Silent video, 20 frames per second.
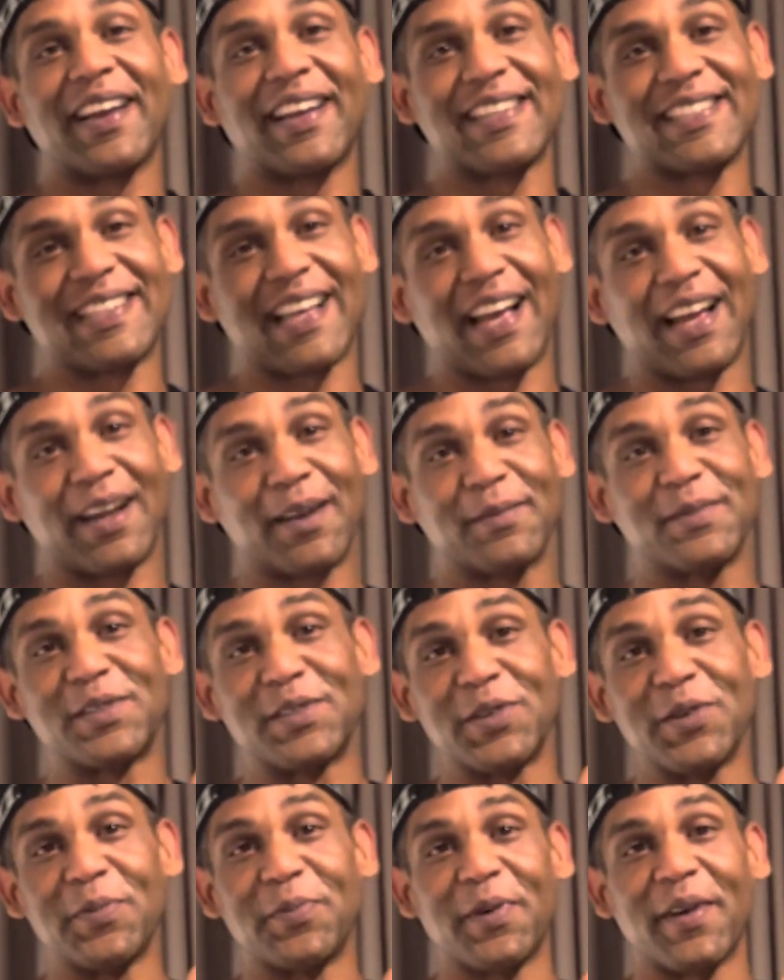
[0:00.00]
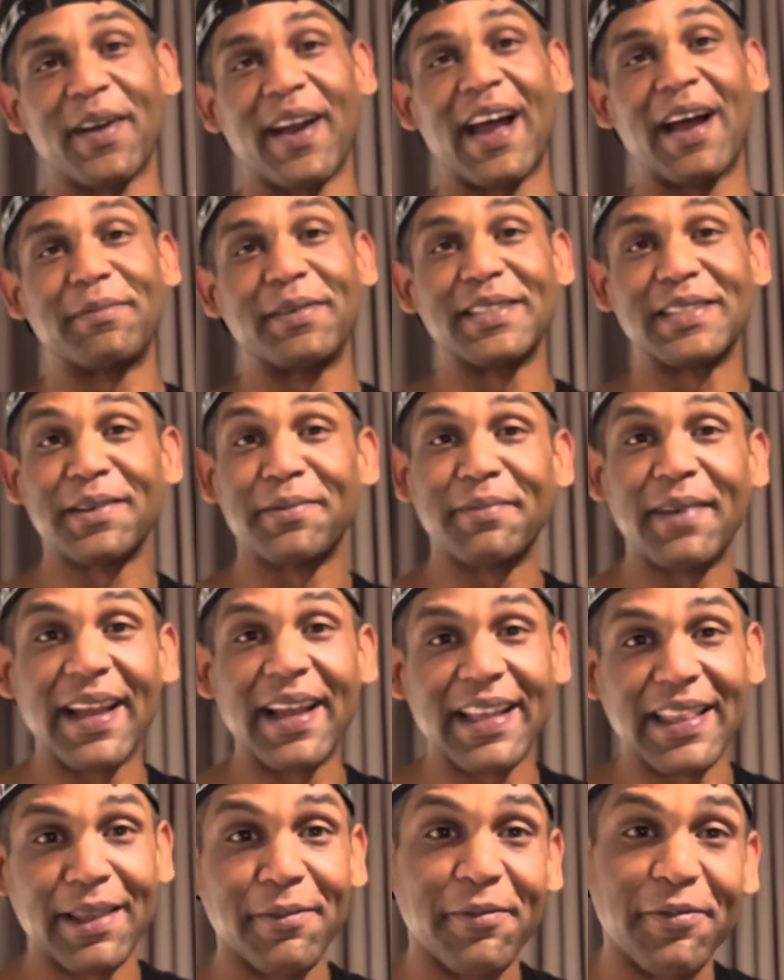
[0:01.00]
because I am super happy to
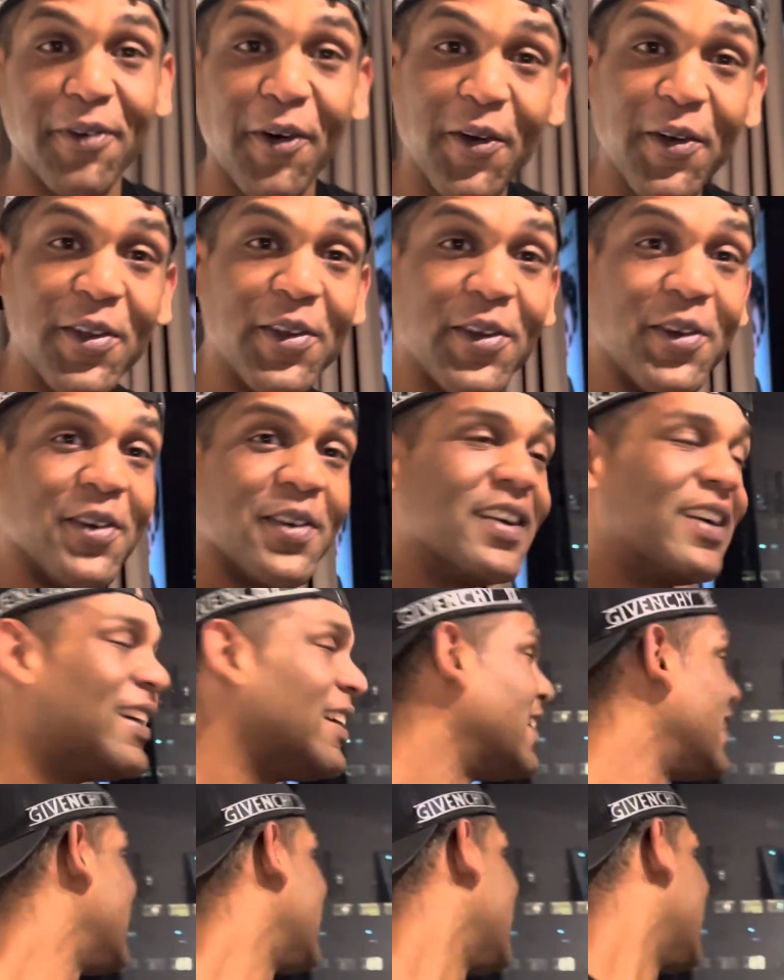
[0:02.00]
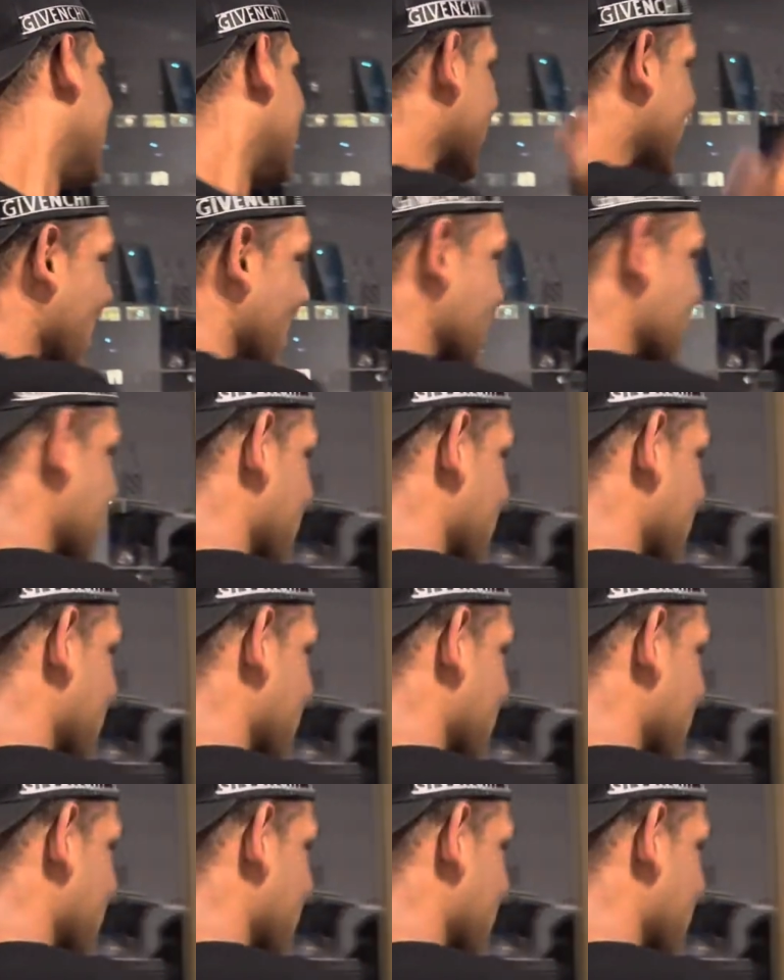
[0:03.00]
make them for you. Guys,